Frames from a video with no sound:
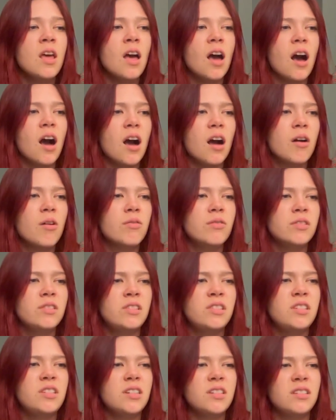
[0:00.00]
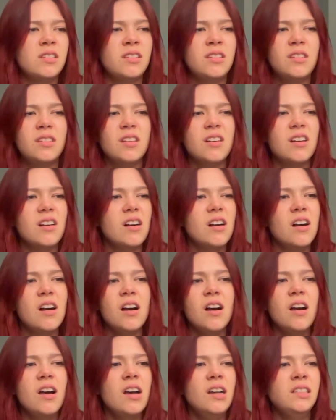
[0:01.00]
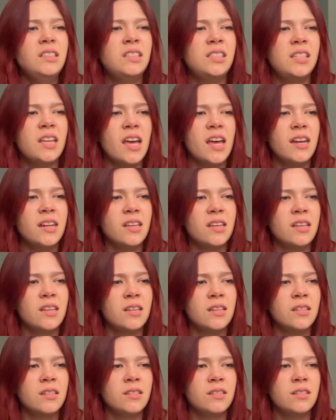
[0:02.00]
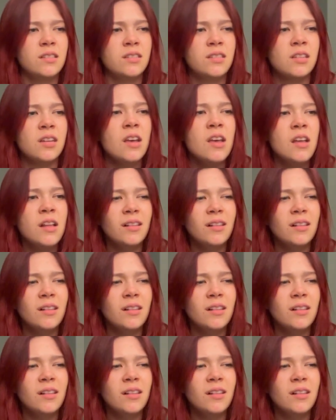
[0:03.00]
I was just a tenant.